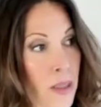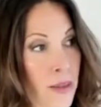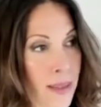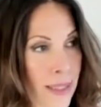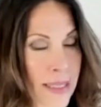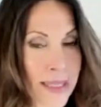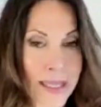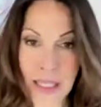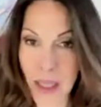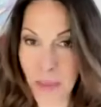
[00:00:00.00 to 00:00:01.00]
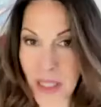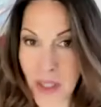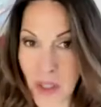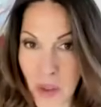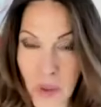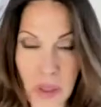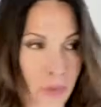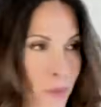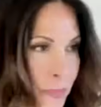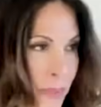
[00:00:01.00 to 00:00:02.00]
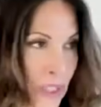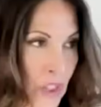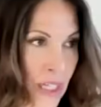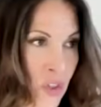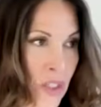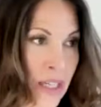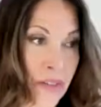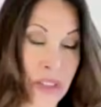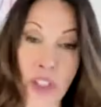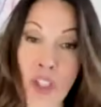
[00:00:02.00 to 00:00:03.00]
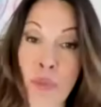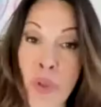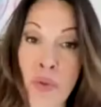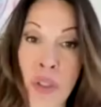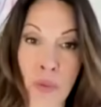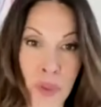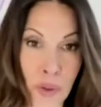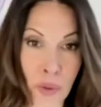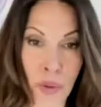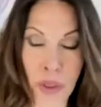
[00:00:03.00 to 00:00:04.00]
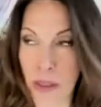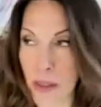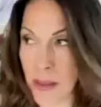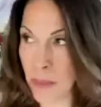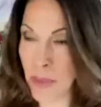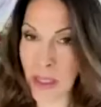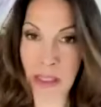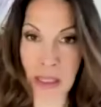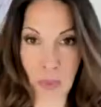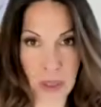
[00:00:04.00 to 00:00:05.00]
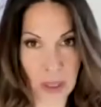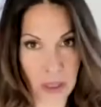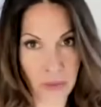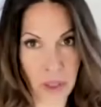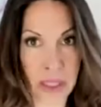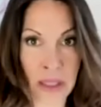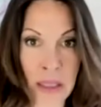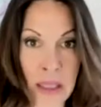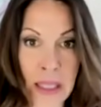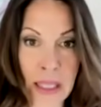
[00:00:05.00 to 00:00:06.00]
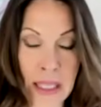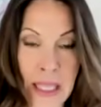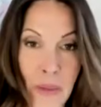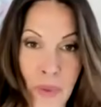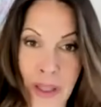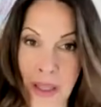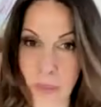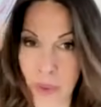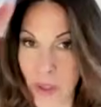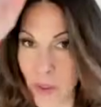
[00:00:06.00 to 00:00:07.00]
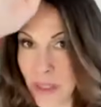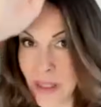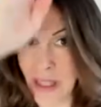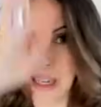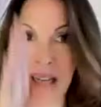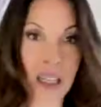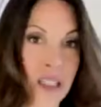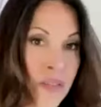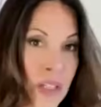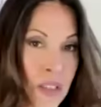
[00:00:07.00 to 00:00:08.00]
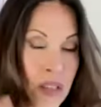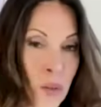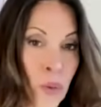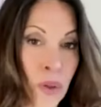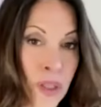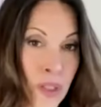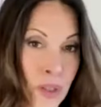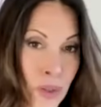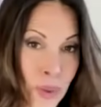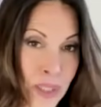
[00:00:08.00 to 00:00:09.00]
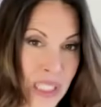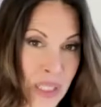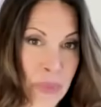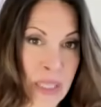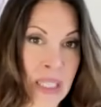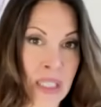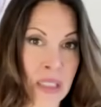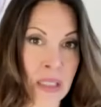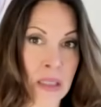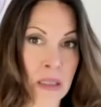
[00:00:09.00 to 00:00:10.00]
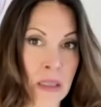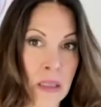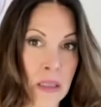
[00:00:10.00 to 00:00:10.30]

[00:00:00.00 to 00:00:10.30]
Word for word: The light that is coming in, the notes from my meditation I have, is a communion with Source. It's the same thing I said with that divine gateway that we are being activated to expand its